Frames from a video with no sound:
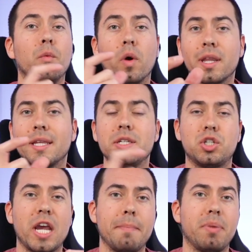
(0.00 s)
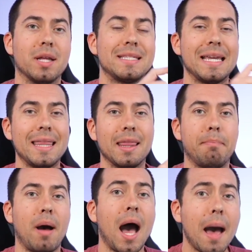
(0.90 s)
one of these chatbots in the
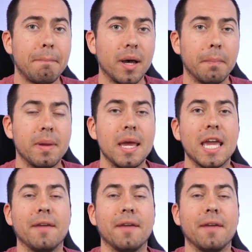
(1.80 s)
pop-up